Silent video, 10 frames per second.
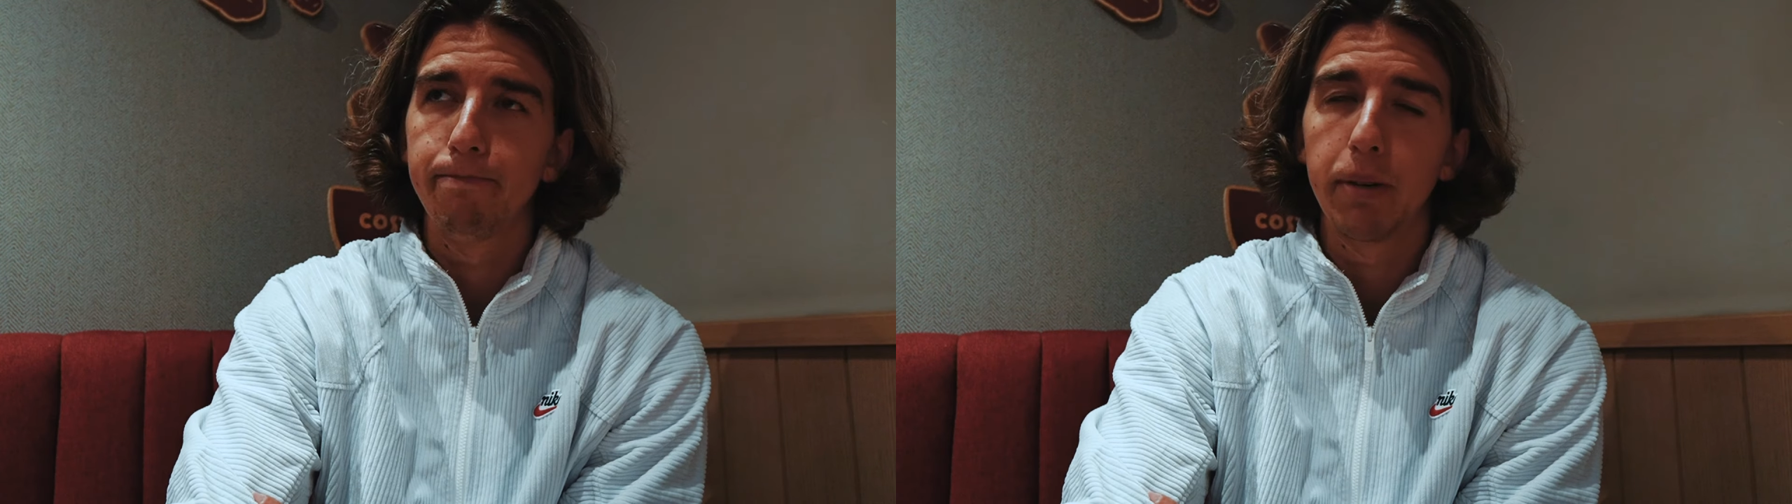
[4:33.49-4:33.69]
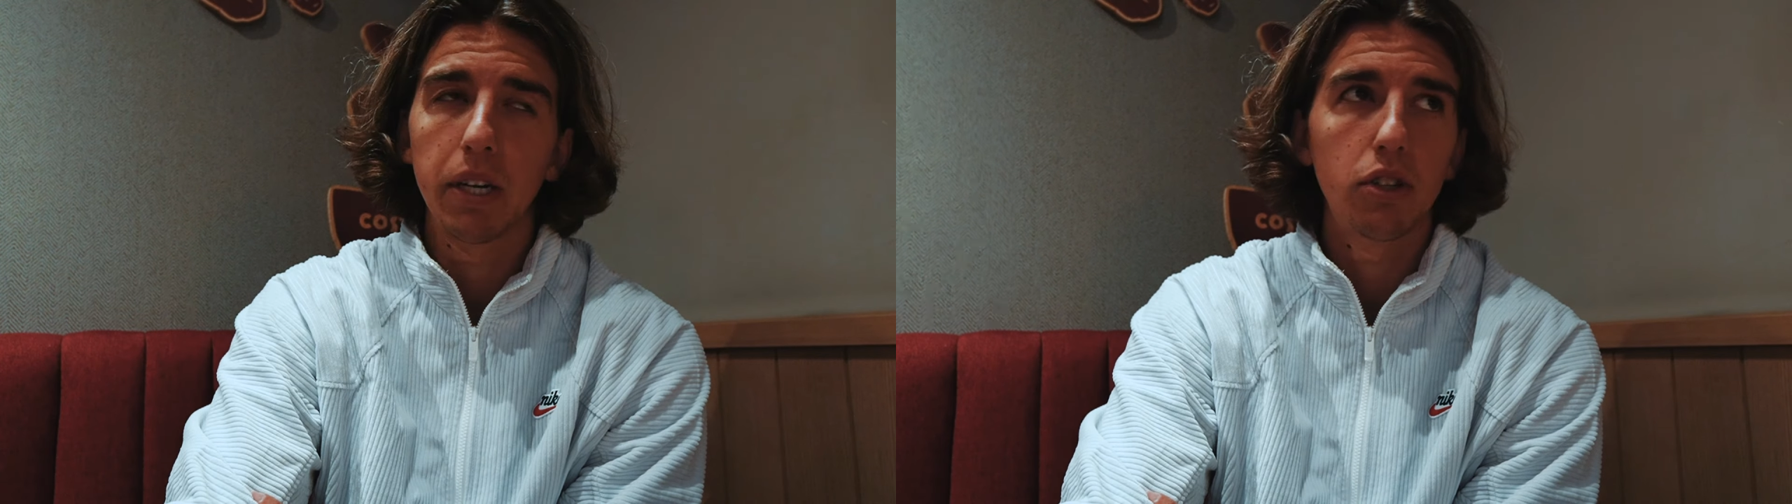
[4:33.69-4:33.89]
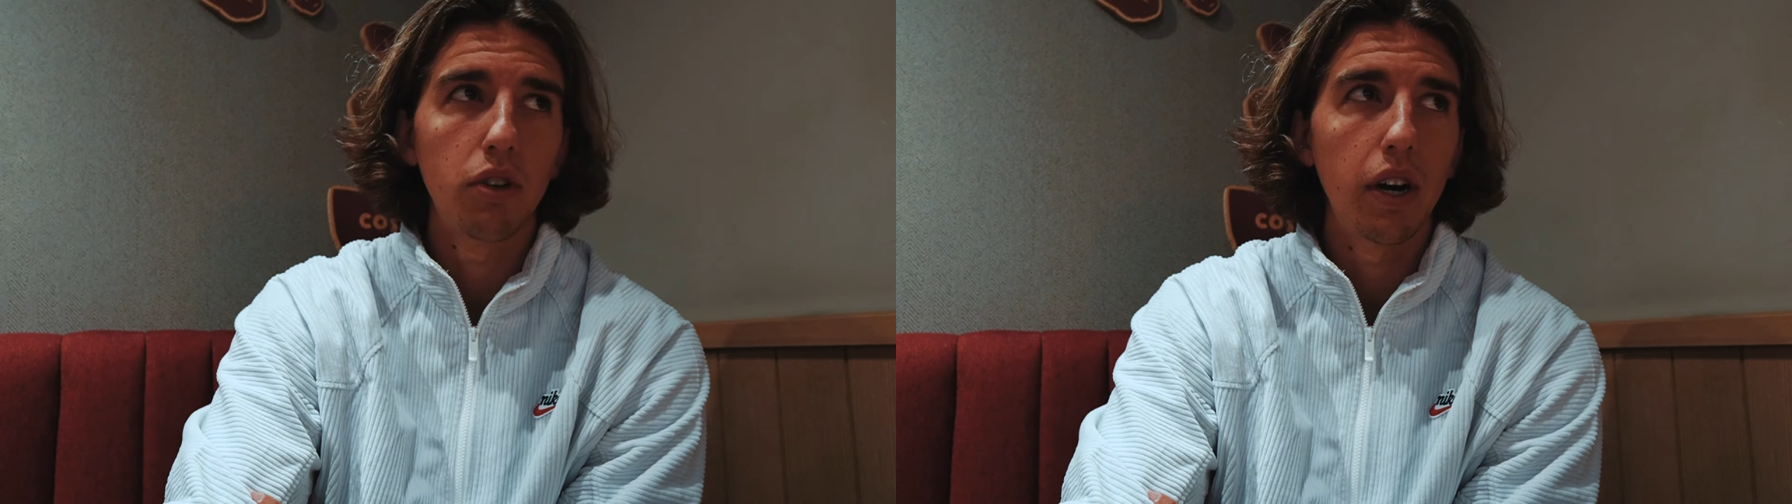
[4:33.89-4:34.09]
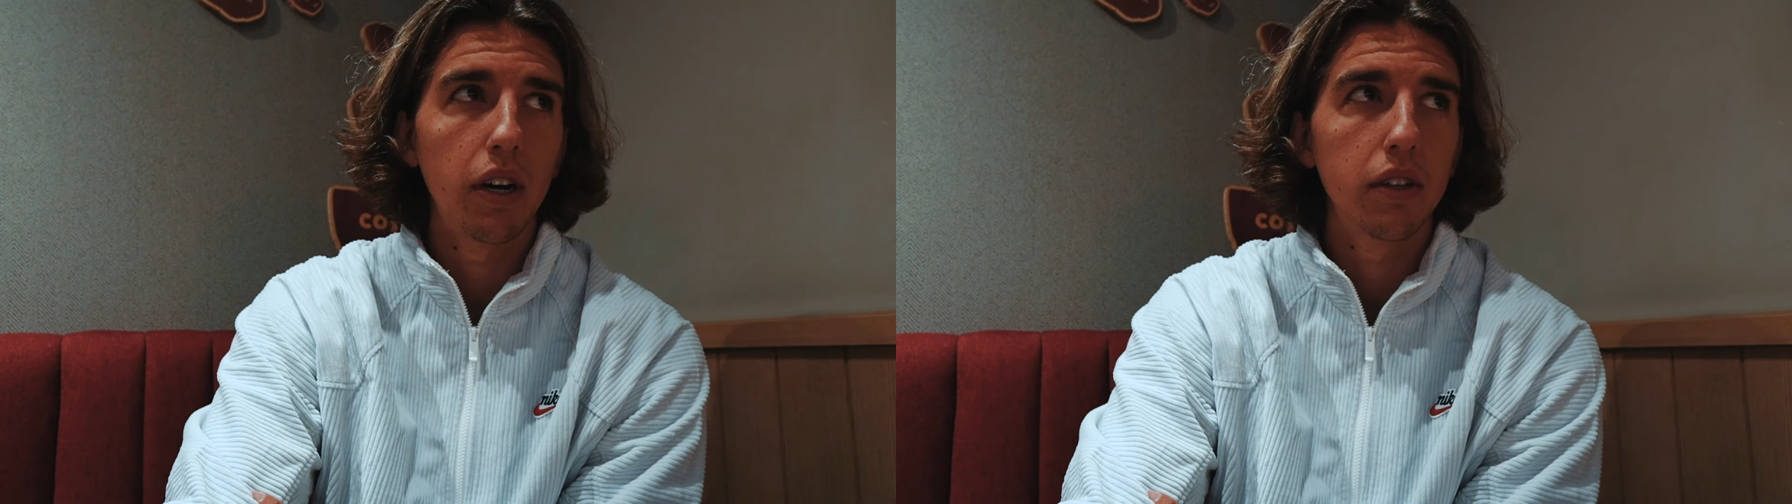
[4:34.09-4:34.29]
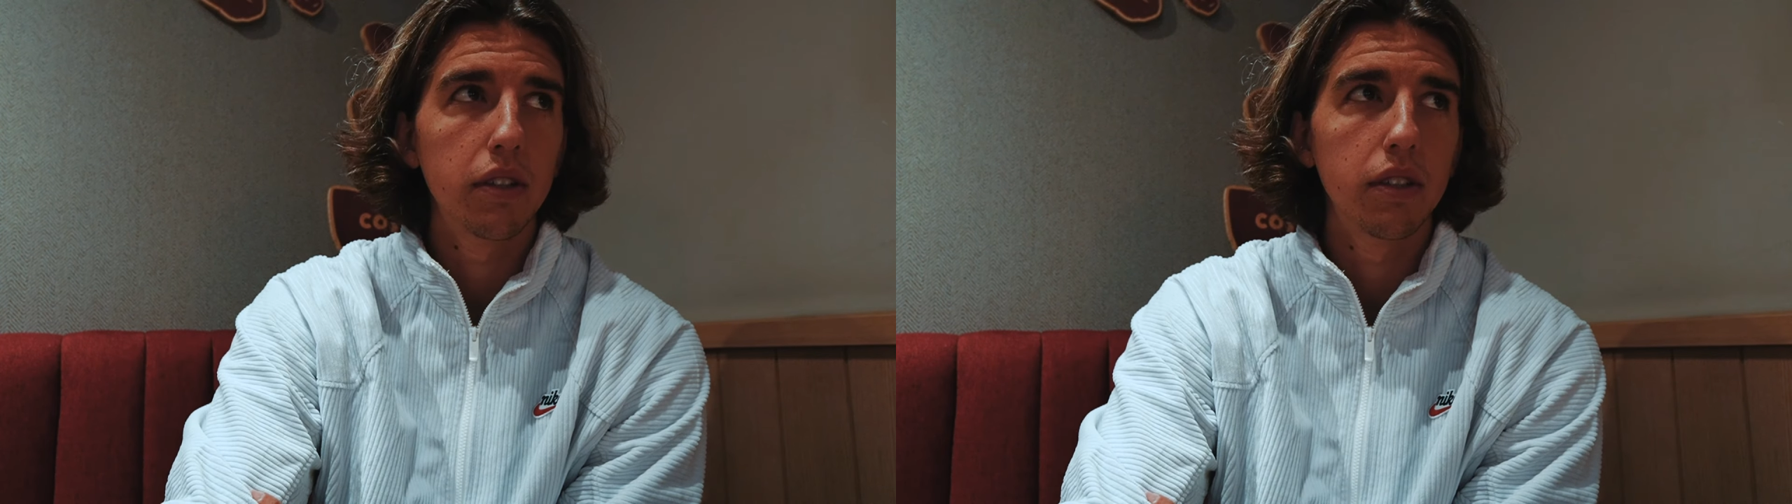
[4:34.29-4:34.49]
big
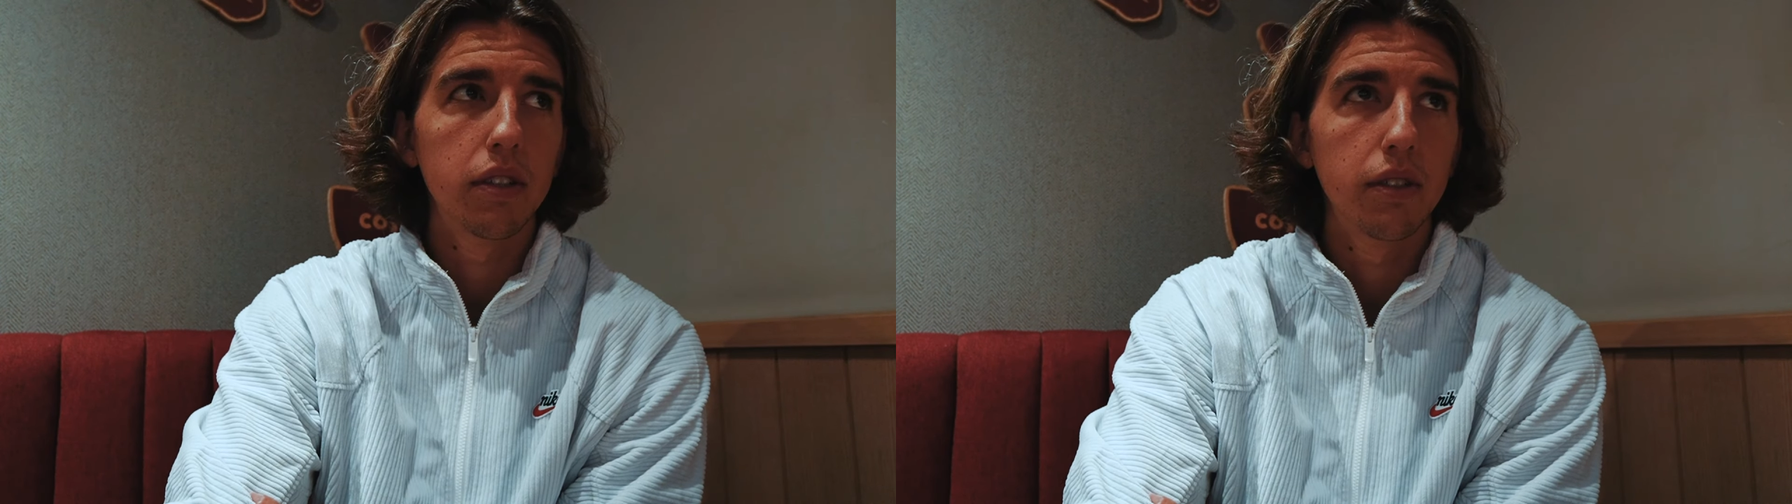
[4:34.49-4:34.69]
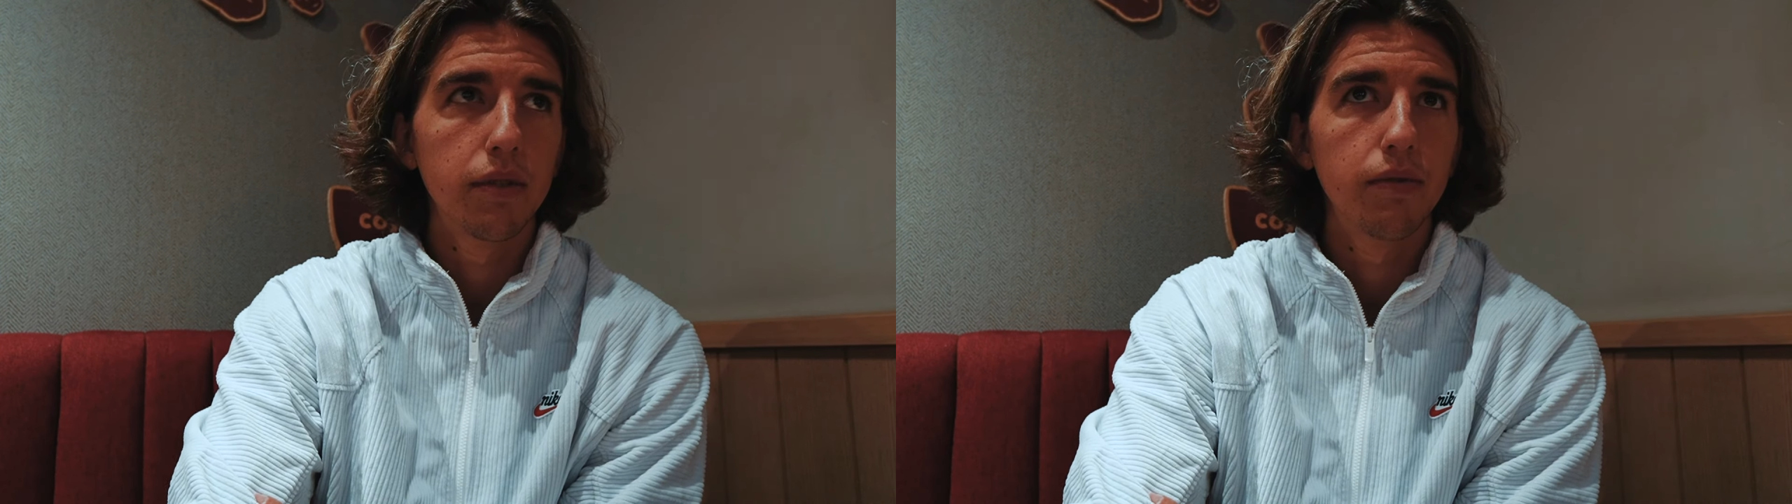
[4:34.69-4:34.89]
tracks,